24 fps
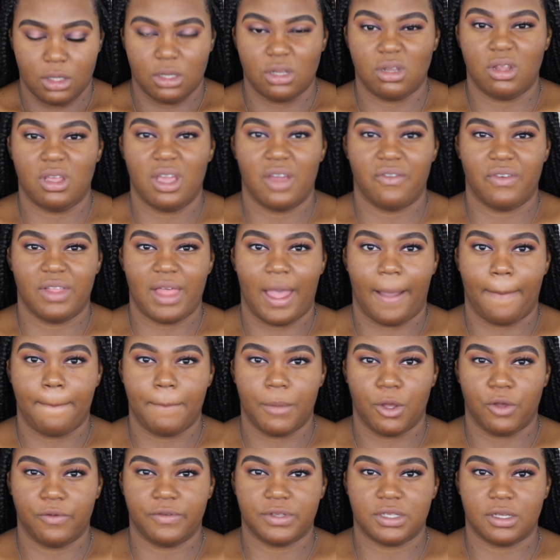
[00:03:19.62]
Do you ever like
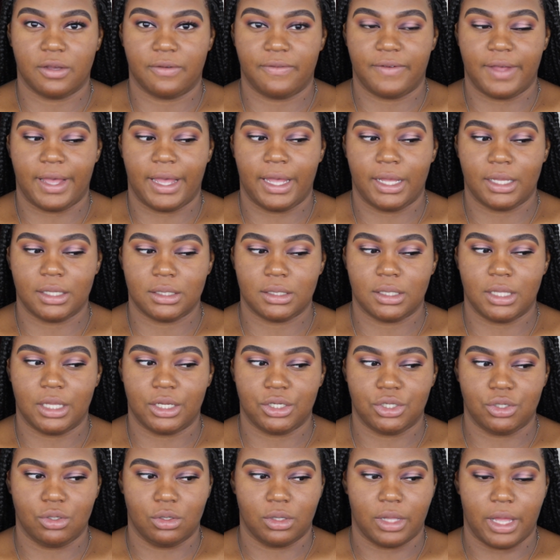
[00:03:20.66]
move so fast
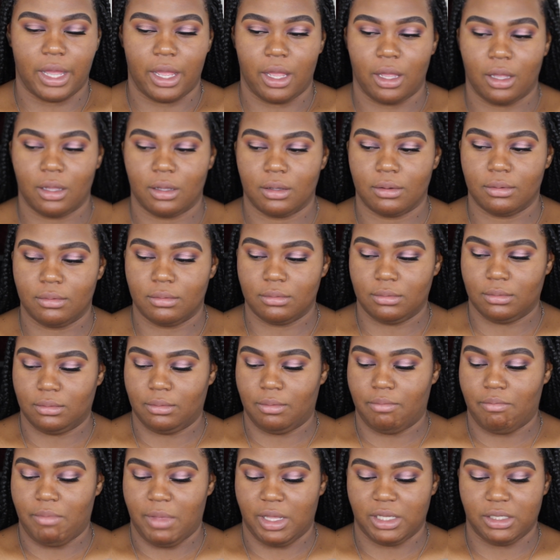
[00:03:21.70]
that you like
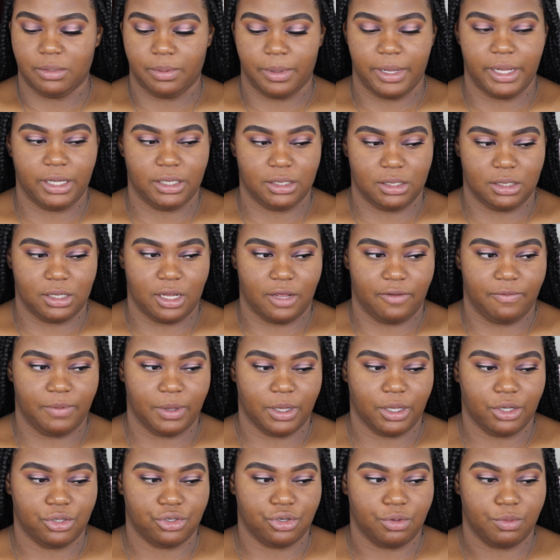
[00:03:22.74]
misplace stuff
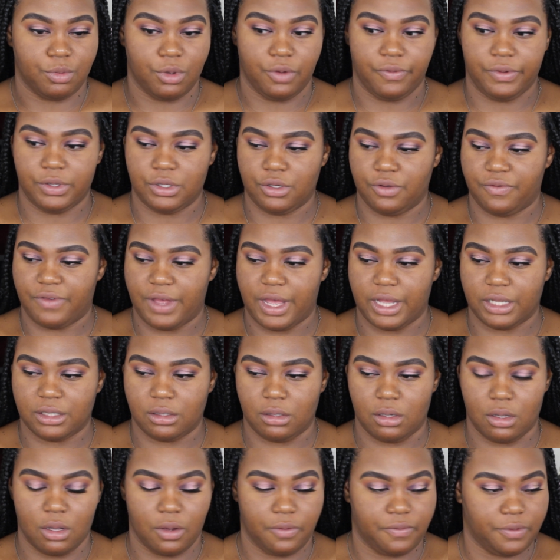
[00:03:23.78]
because you're moving too fast
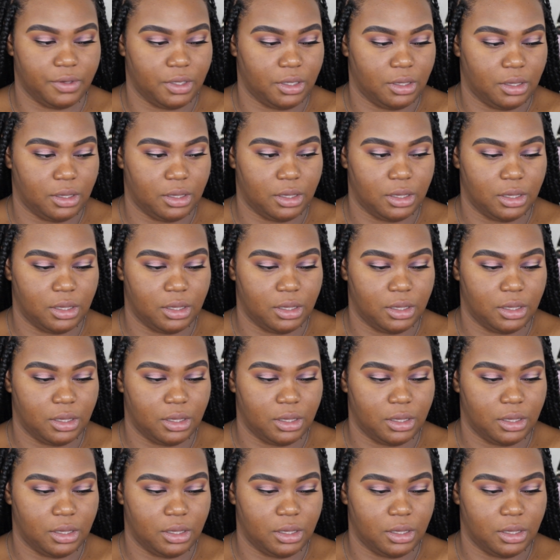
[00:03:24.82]
and you overlook